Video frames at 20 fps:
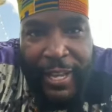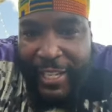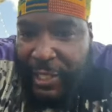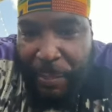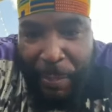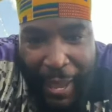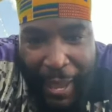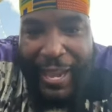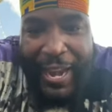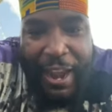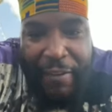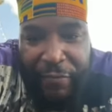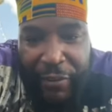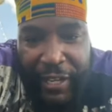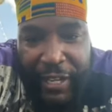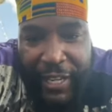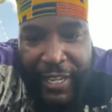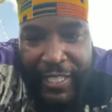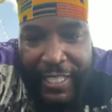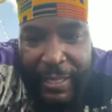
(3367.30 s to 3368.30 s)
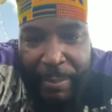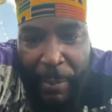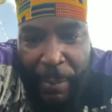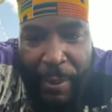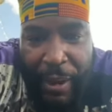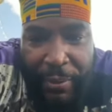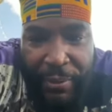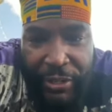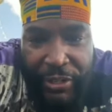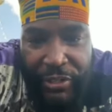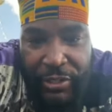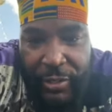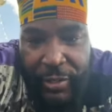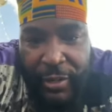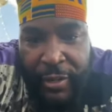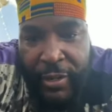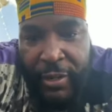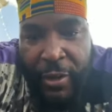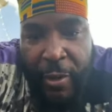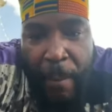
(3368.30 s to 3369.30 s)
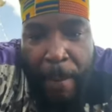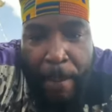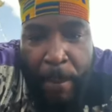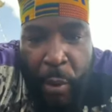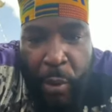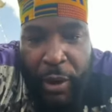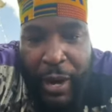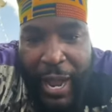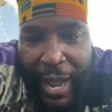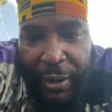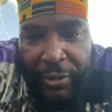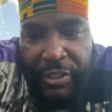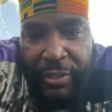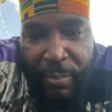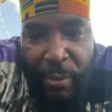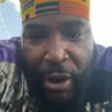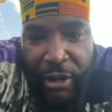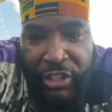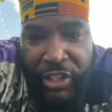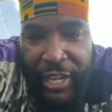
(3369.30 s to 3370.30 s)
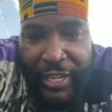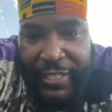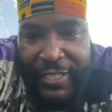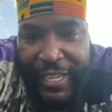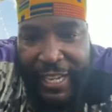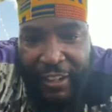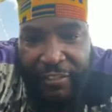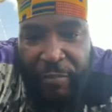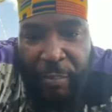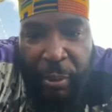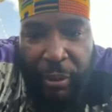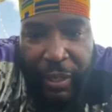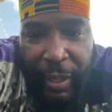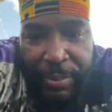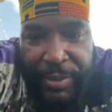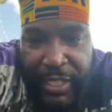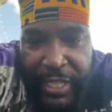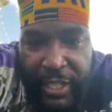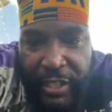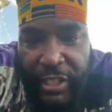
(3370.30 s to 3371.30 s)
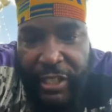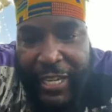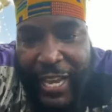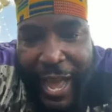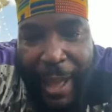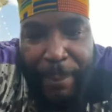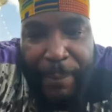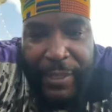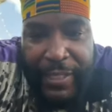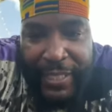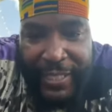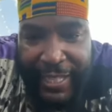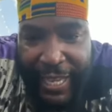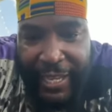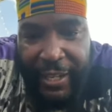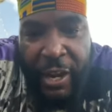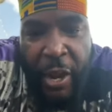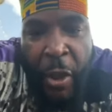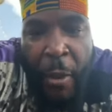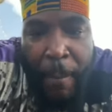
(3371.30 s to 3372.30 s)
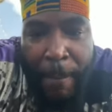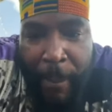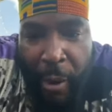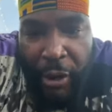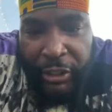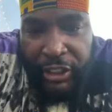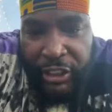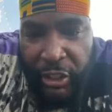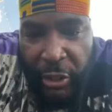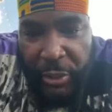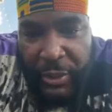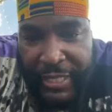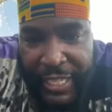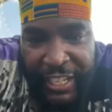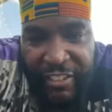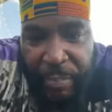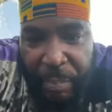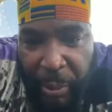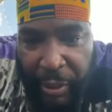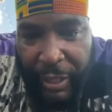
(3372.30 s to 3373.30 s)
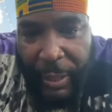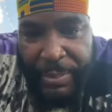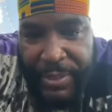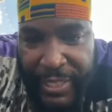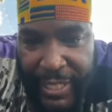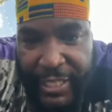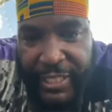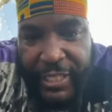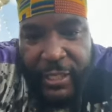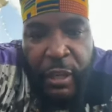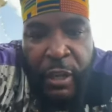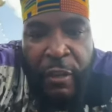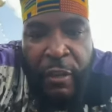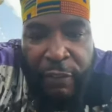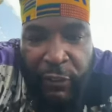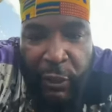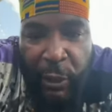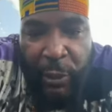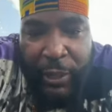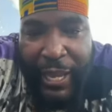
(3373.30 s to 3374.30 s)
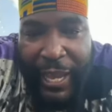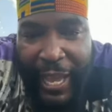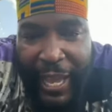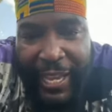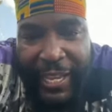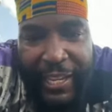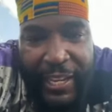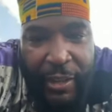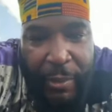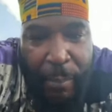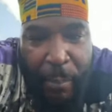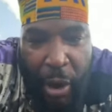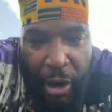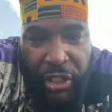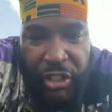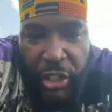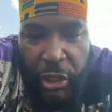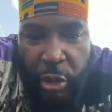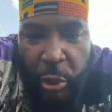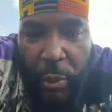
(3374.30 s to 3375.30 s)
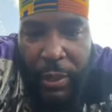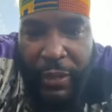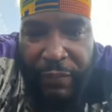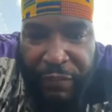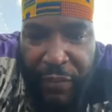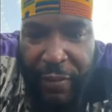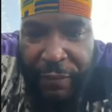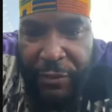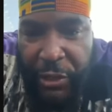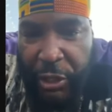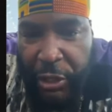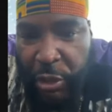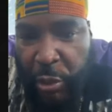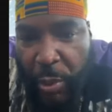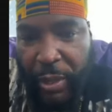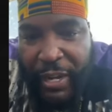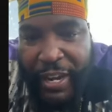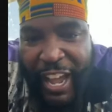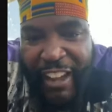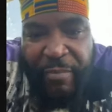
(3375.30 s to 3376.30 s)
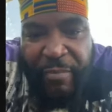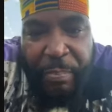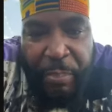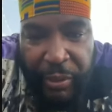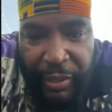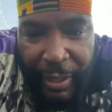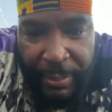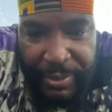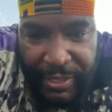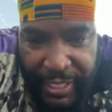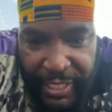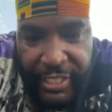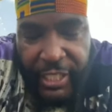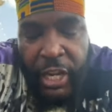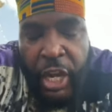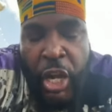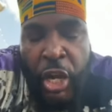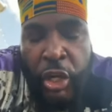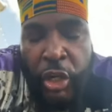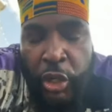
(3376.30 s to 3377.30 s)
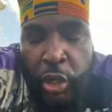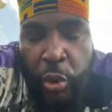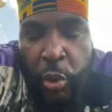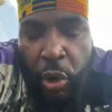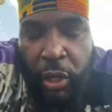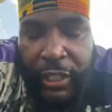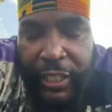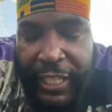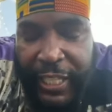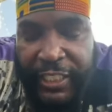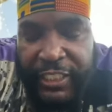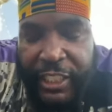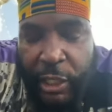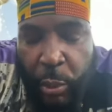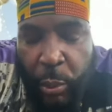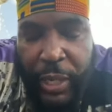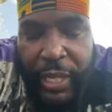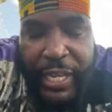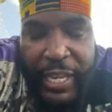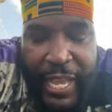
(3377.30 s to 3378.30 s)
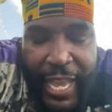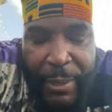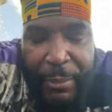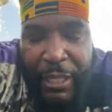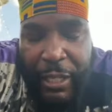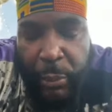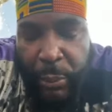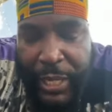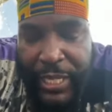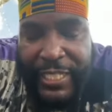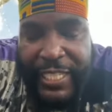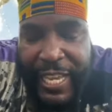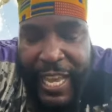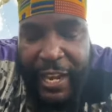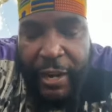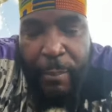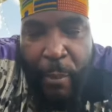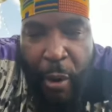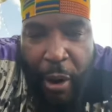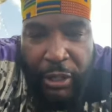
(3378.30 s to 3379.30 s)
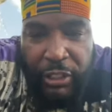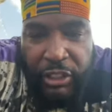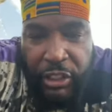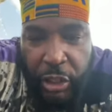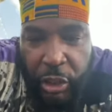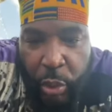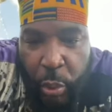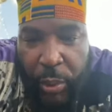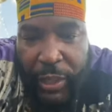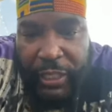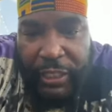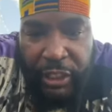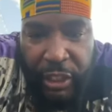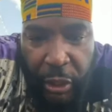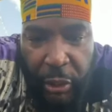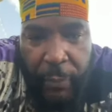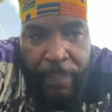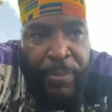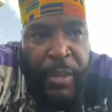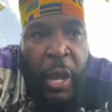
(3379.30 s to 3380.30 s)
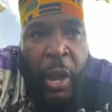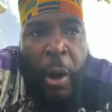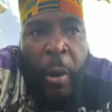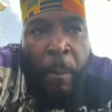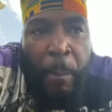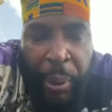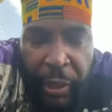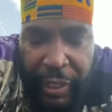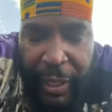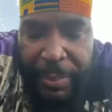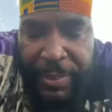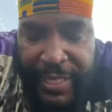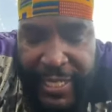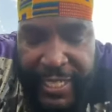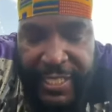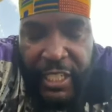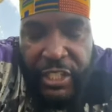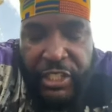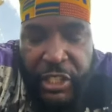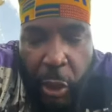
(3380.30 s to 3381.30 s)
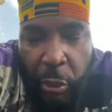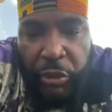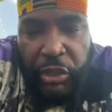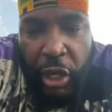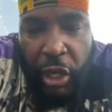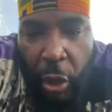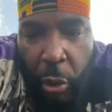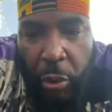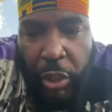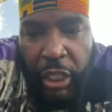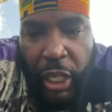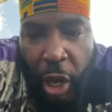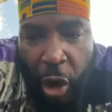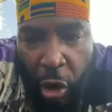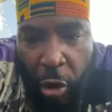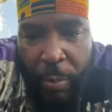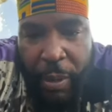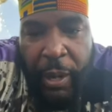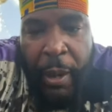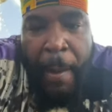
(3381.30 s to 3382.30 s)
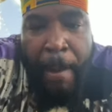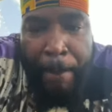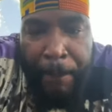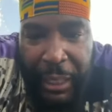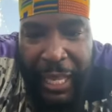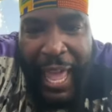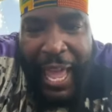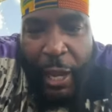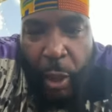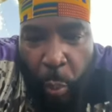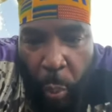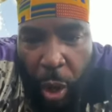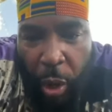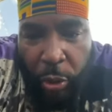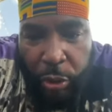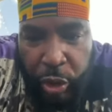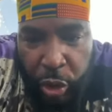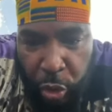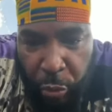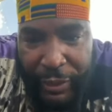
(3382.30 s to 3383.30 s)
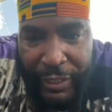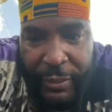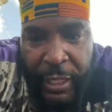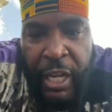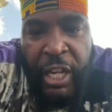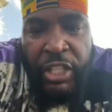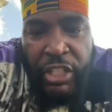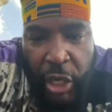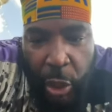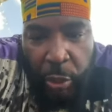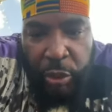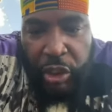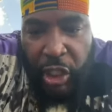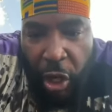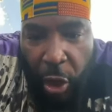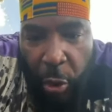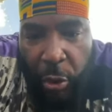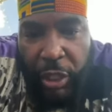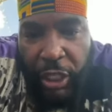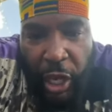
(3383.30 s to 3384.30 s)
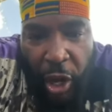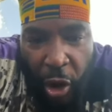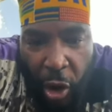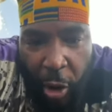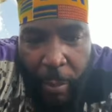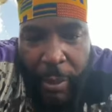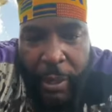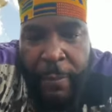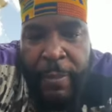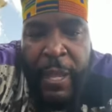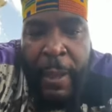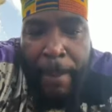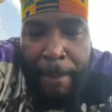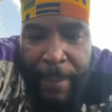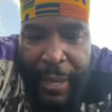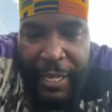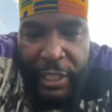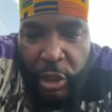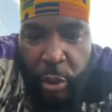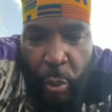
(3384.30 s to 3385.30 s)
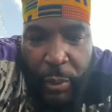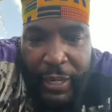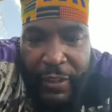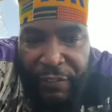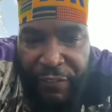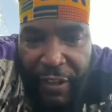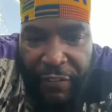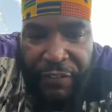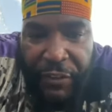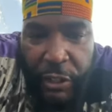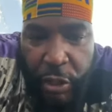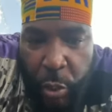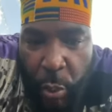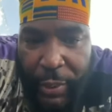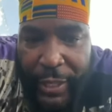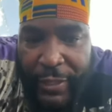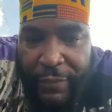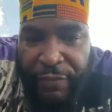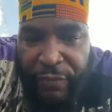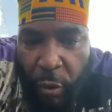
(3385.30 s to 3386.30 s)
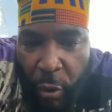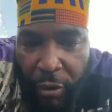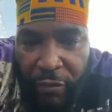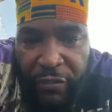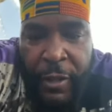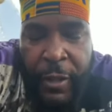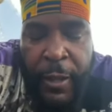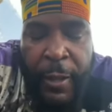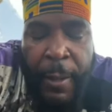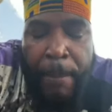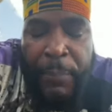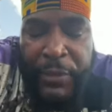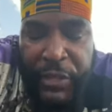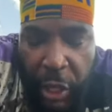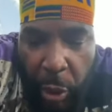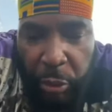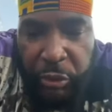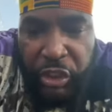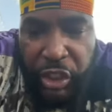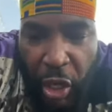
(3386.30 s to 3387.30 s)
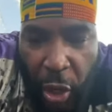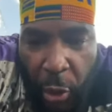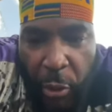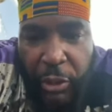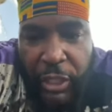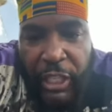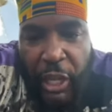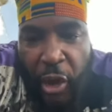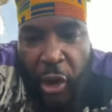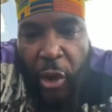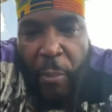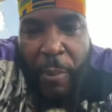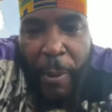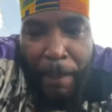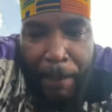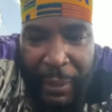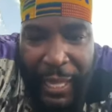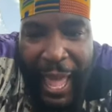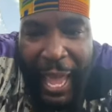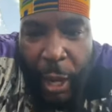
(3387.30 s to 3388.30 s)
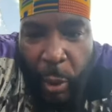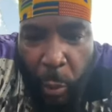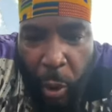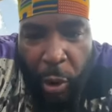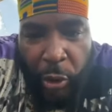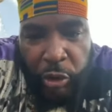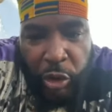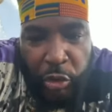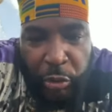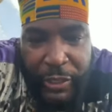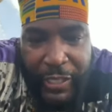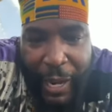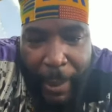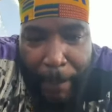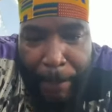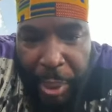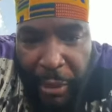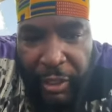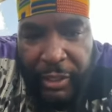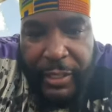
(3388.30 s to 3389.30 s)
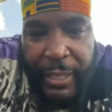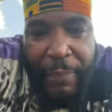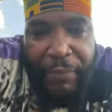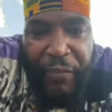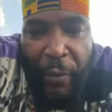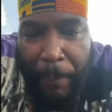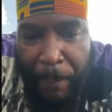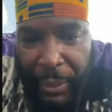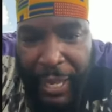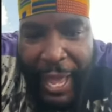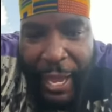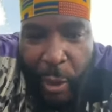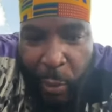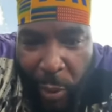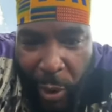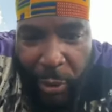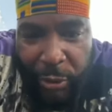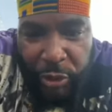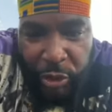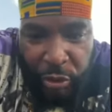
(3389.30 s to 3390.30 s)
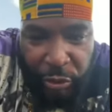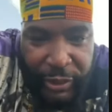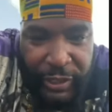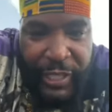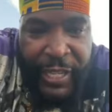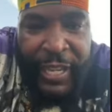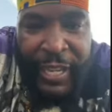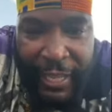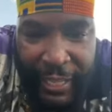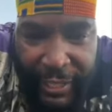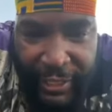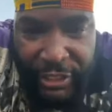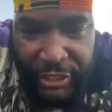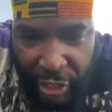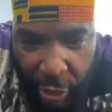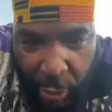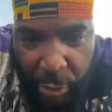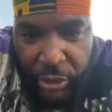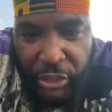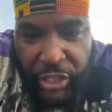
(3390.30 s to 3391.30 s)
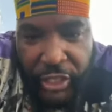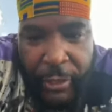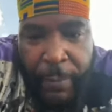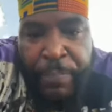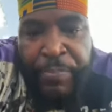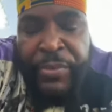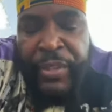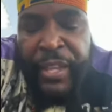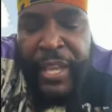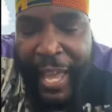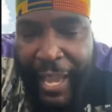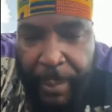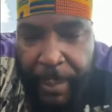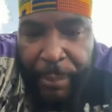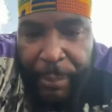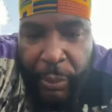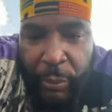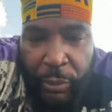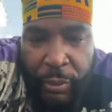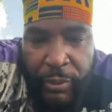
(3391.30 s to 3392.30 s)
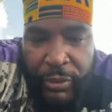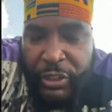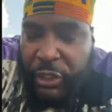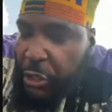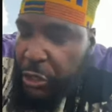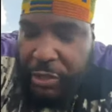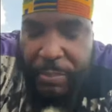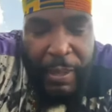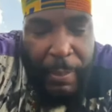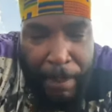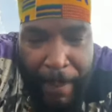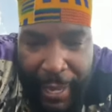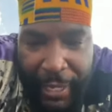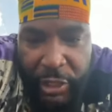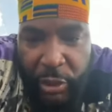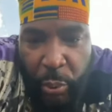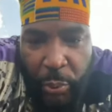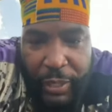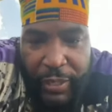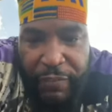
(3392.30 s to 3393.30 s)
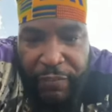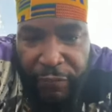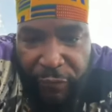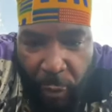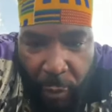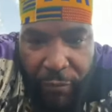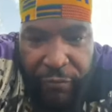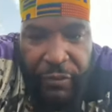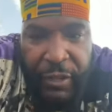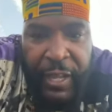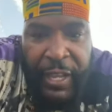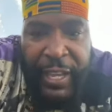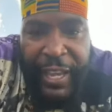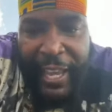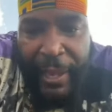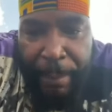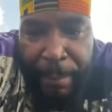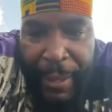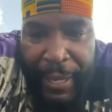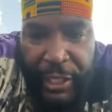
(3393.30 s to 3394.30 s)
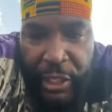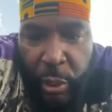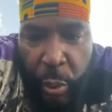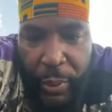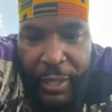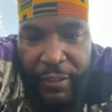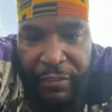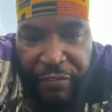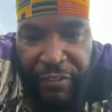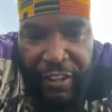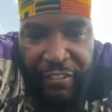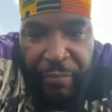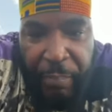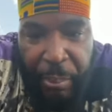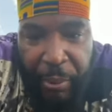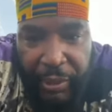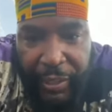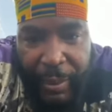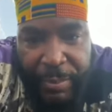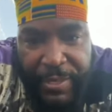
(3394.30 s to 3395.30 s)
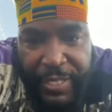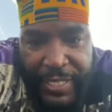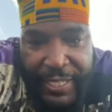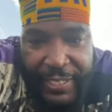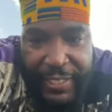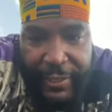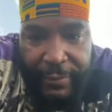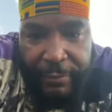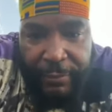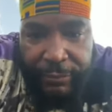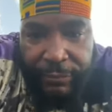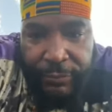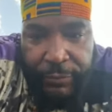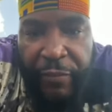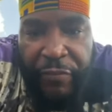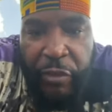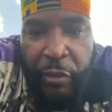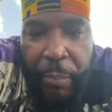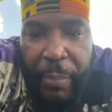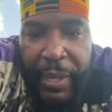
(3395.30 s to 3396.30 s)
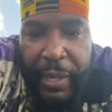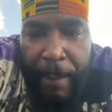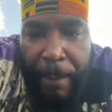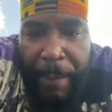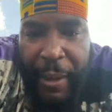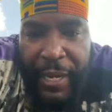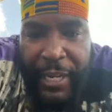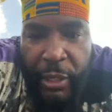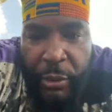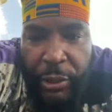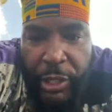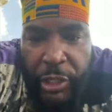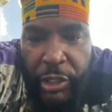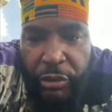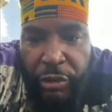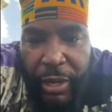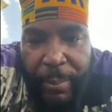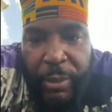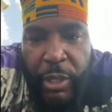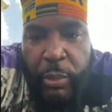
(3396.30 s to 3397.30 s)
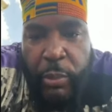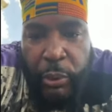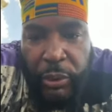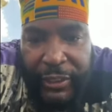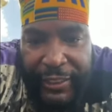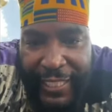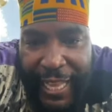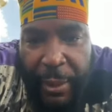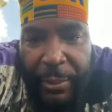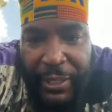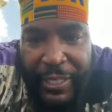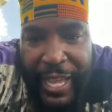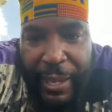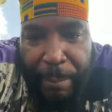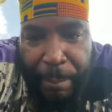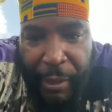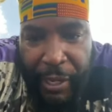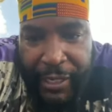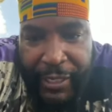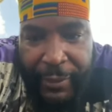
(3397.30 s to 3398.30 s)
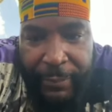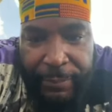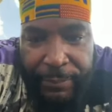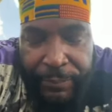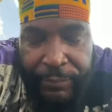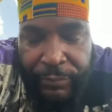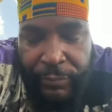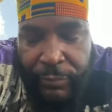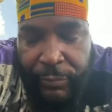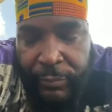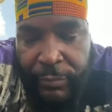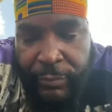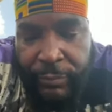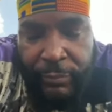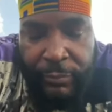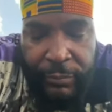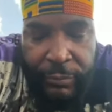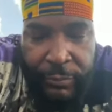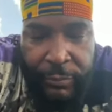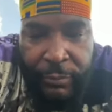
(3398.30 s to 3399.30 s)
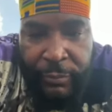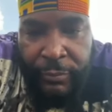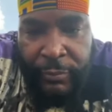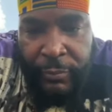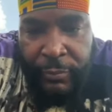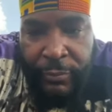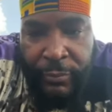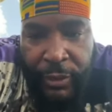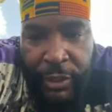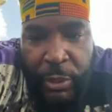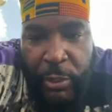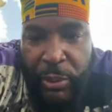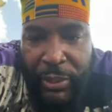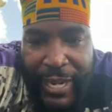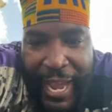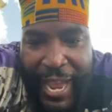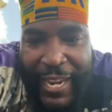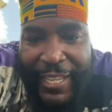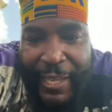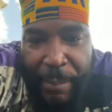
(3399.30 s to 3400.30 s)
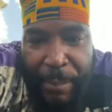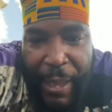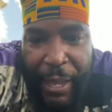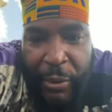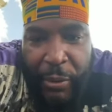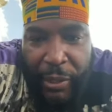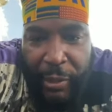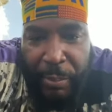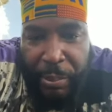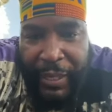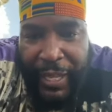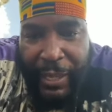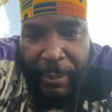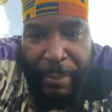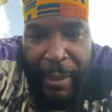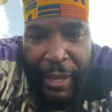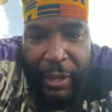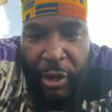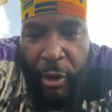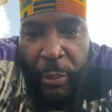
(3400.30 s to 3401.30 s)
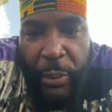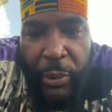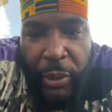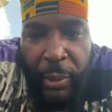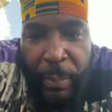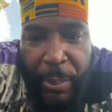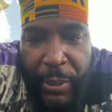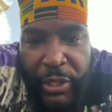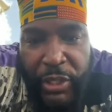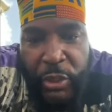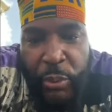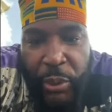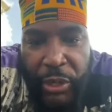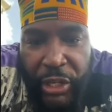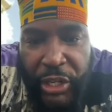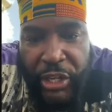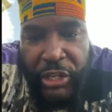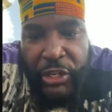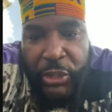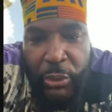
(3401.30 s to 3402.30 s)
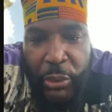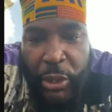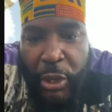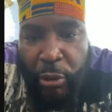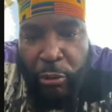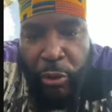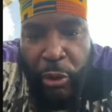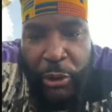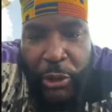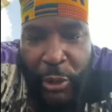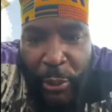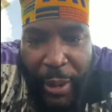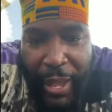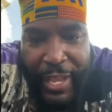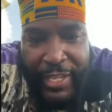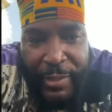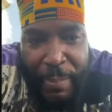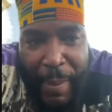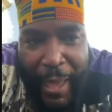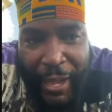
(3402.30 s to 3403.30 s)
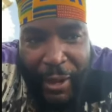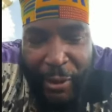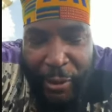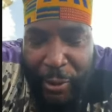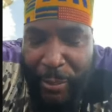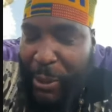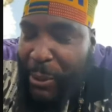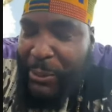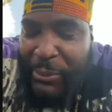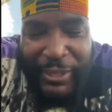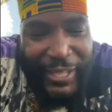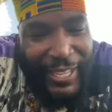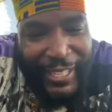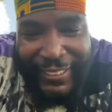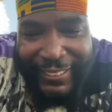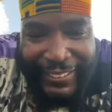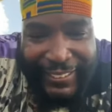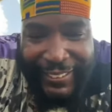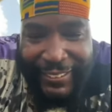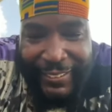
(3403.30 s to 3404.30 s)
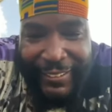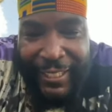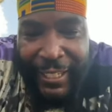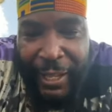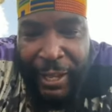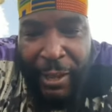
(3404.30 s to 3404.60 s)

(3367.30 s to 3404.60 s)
It's Pan-Africanism of Parish. Morehouse, March 18th, pull-up season. Coppin State, March 13th, pull-up season. Florida A&M, March the 25th through the 29th, pull-up season. New Orleans, Louisiana, March the 23rd, pull-up season. Tulsa, Oklahoma, Black Wall Street. Tulsa, Oklahoma, May 25th and 24th. Tulsa, Oklahoma, Black Wall Street. I'm pulling up for Black Wall Street in Tulsa. May 24th and May 25th, pull-up season. If you meet a bunny on a trip, you will stay with that bunny. You will not get back on the plane back home. We're going to put you on a canoe. You're going to row your ass back home. Oh, yes.